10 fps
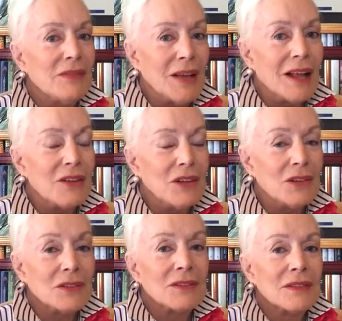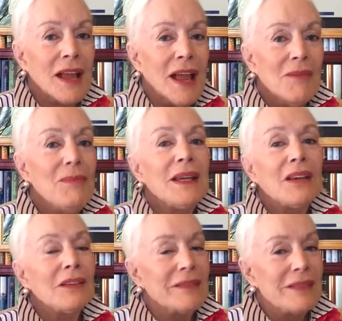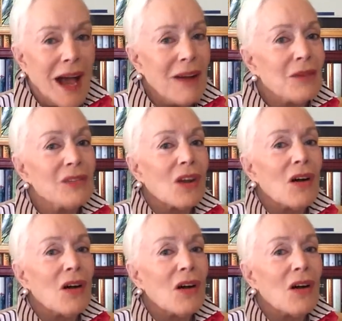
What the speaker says: value, because that was